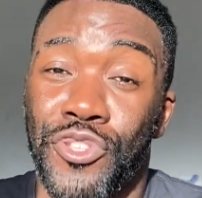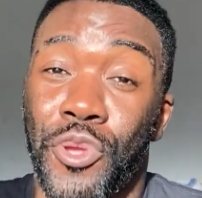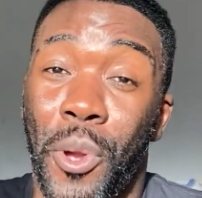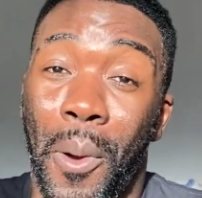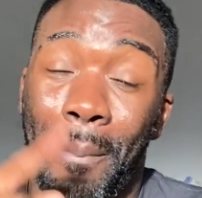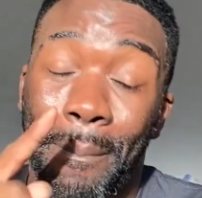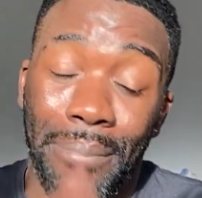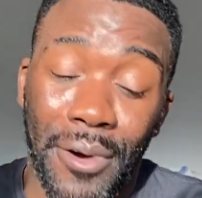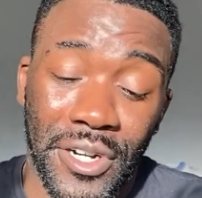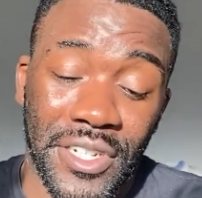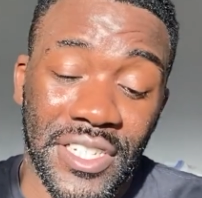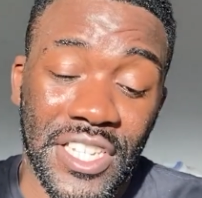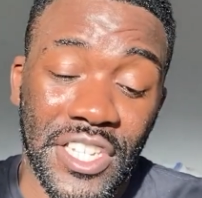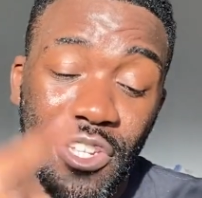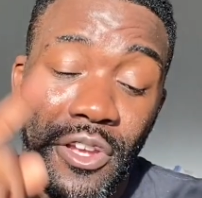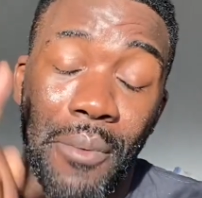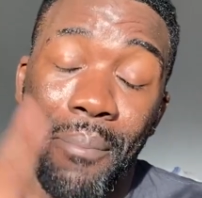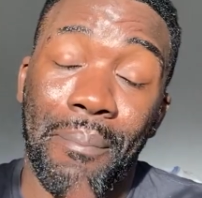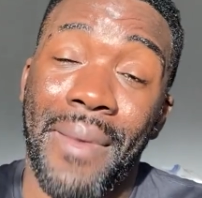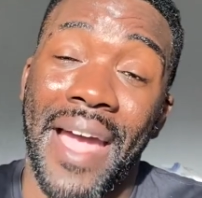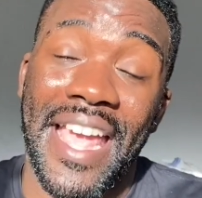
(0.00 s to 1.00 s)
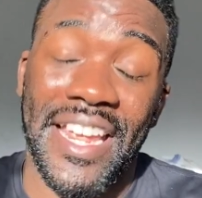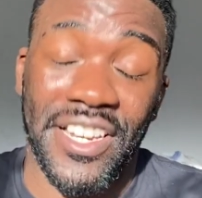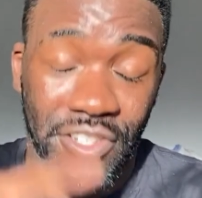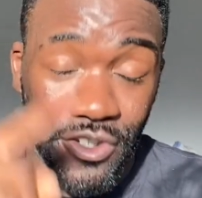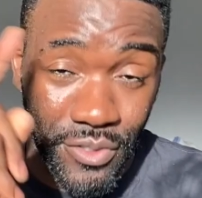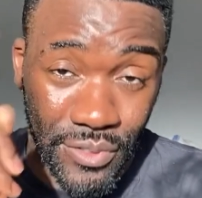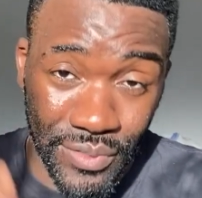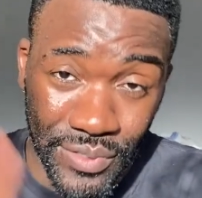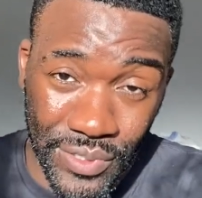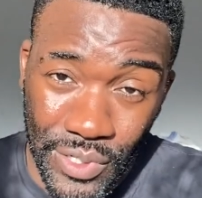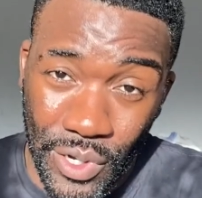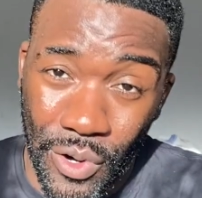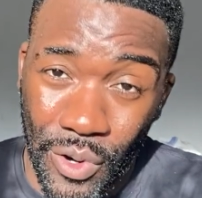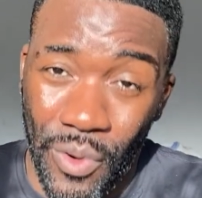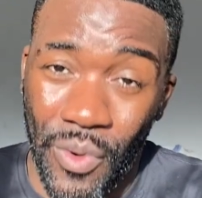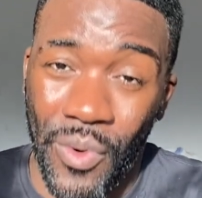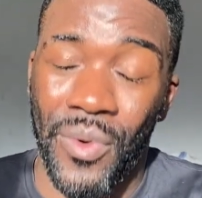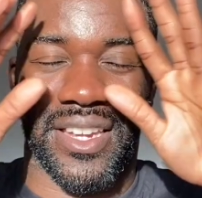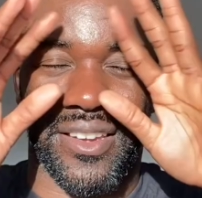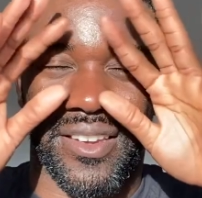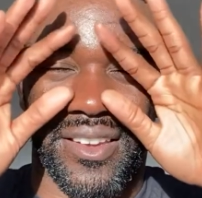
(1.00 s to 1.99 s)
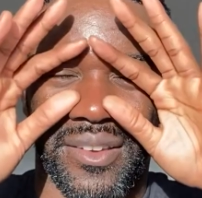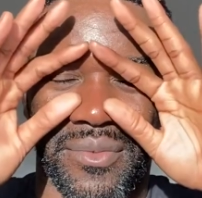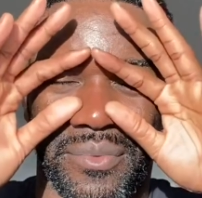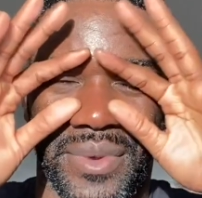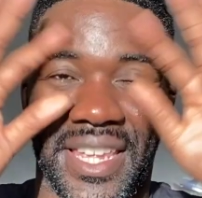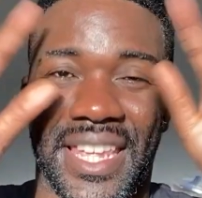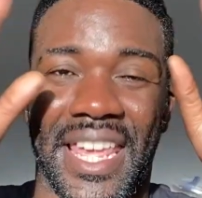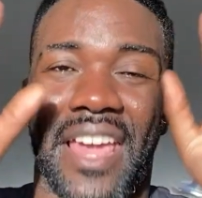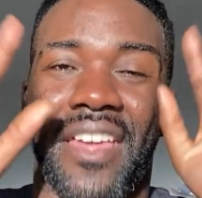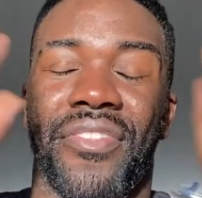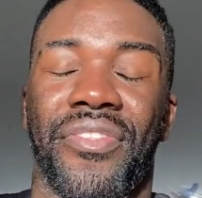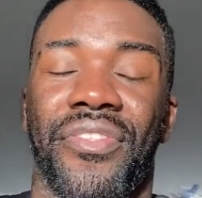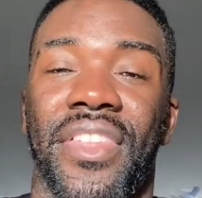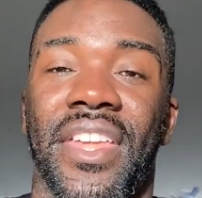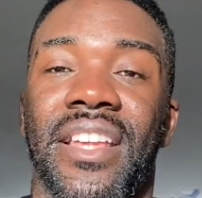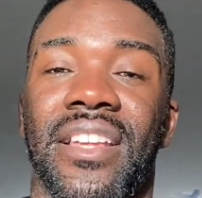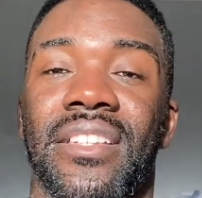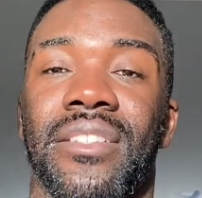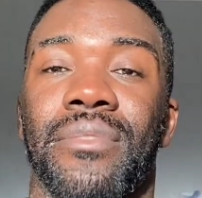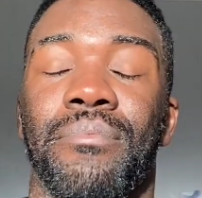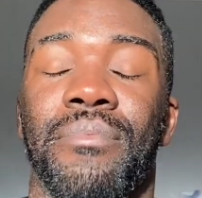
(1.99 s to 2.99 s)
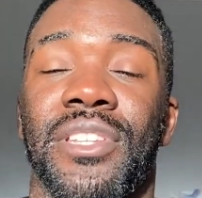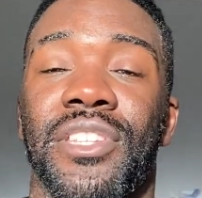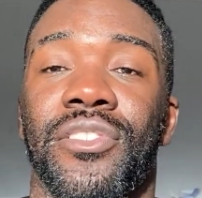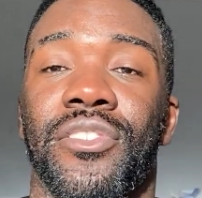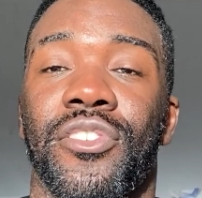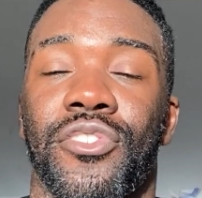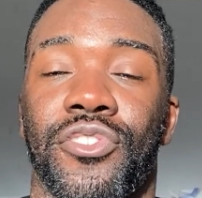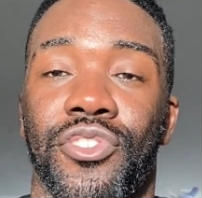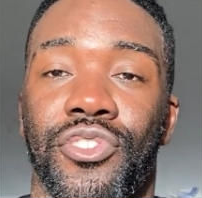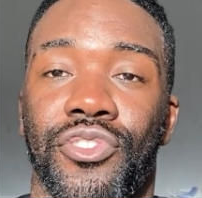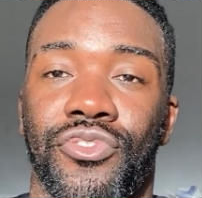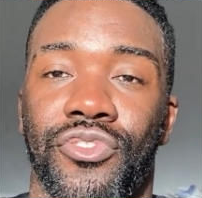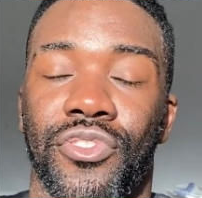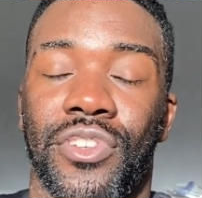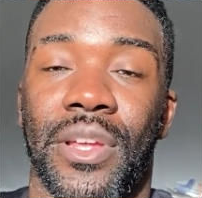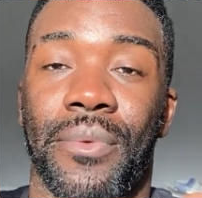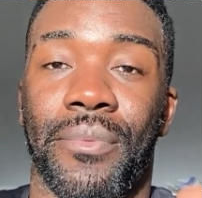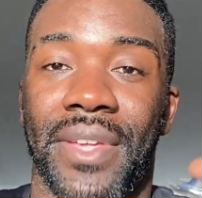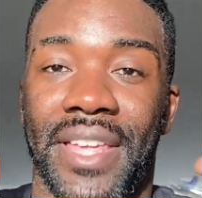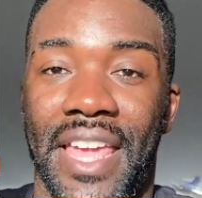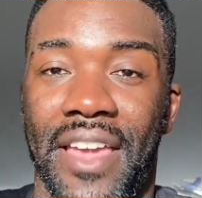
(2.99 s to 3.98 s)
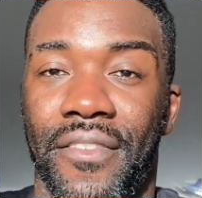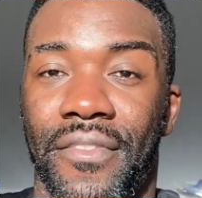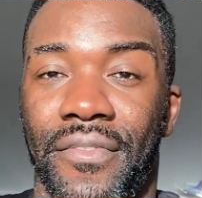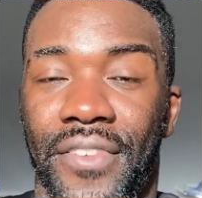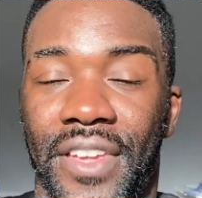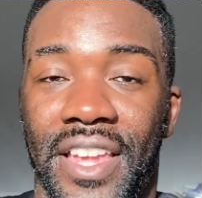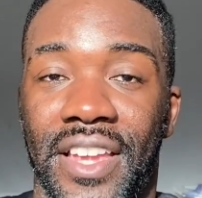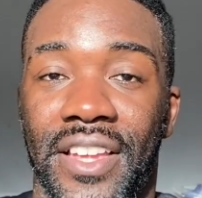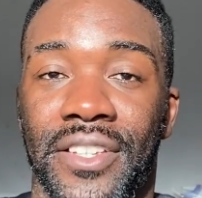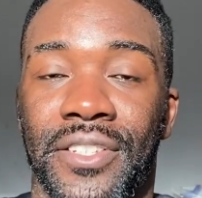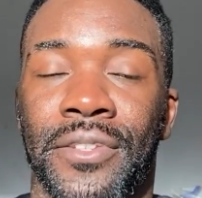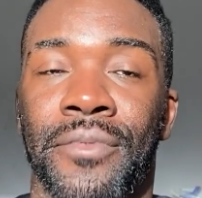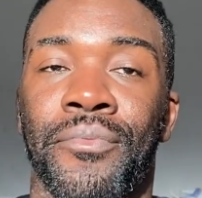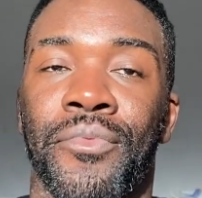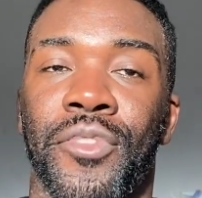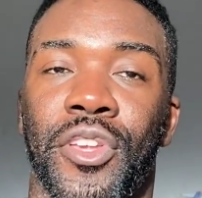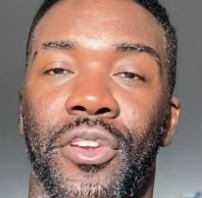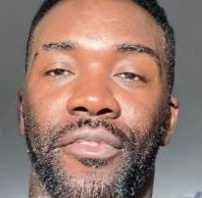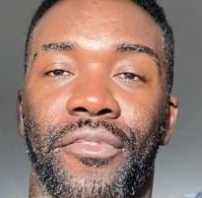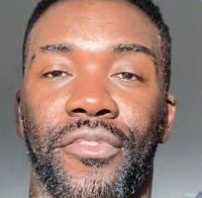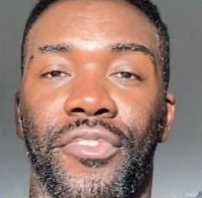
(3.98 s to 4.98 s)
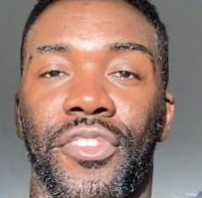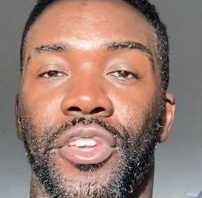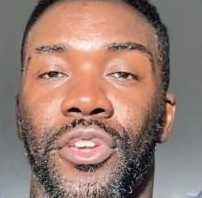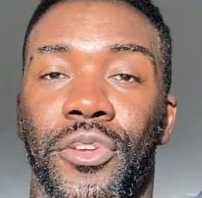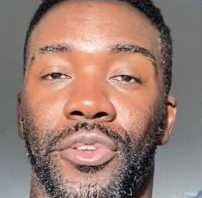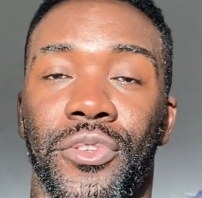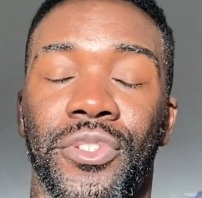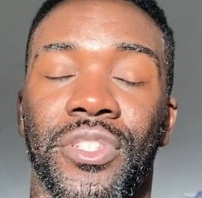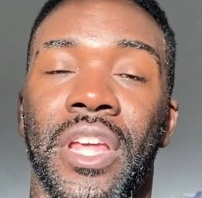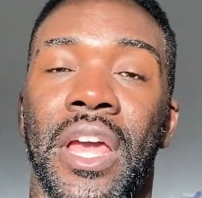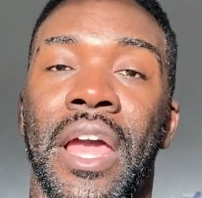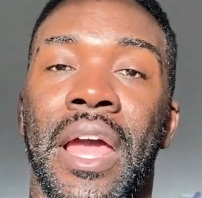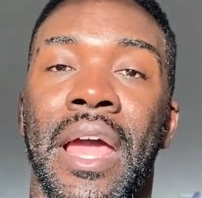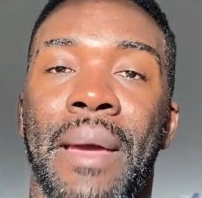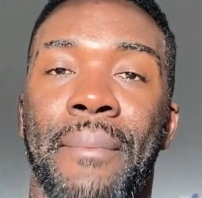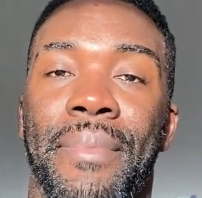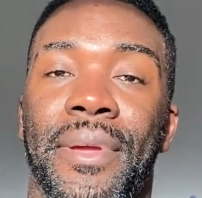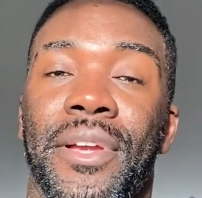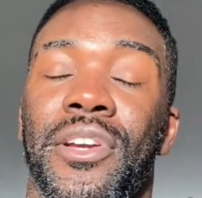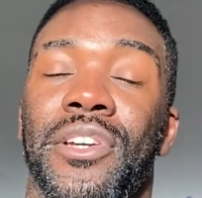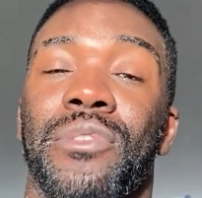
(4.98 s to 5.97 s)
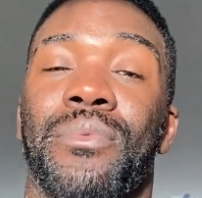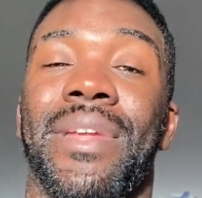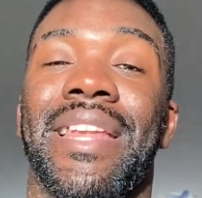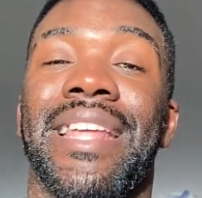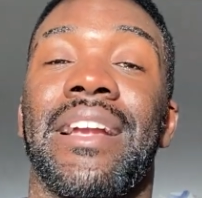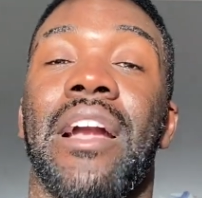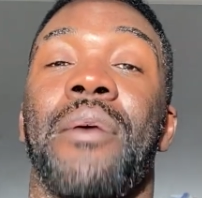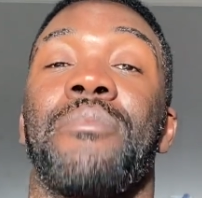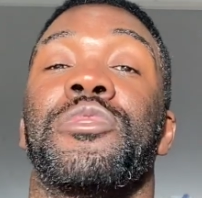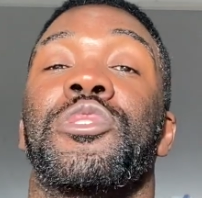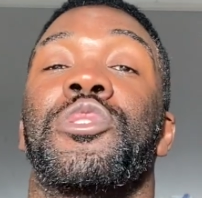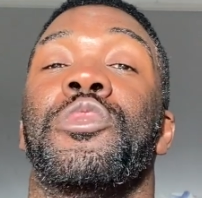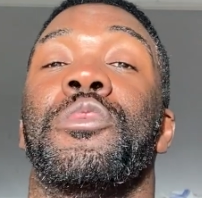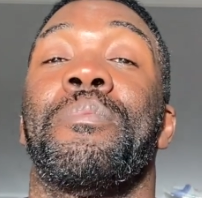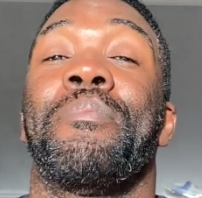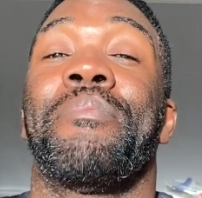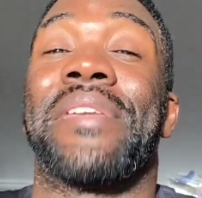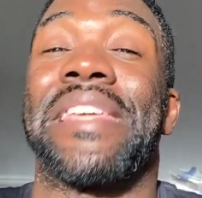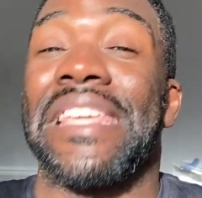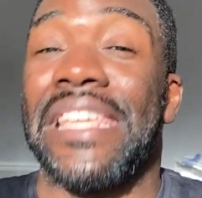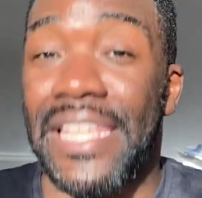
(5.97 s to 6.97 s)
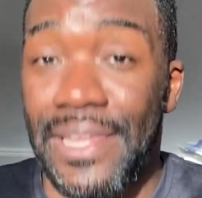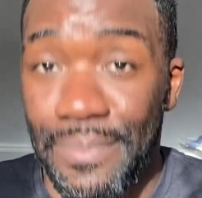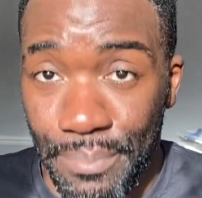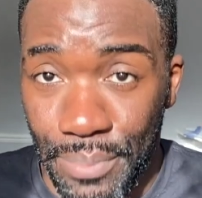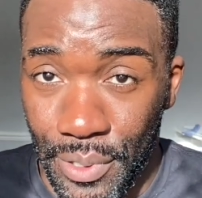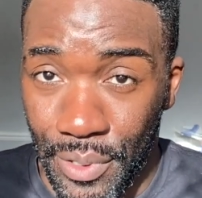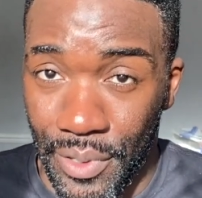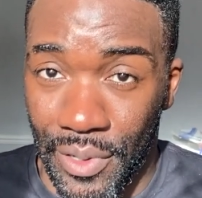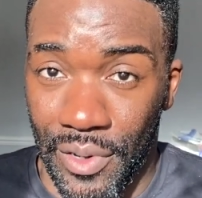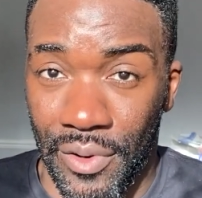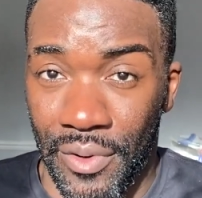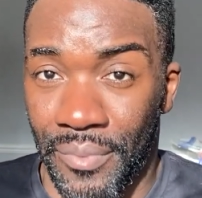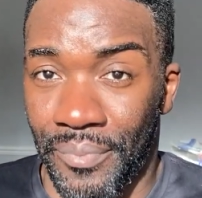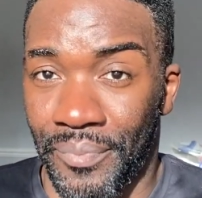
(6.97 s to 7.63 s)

Your body, your mind, your soul. We get things misconstrued and we get things confused. Because when it comes to people,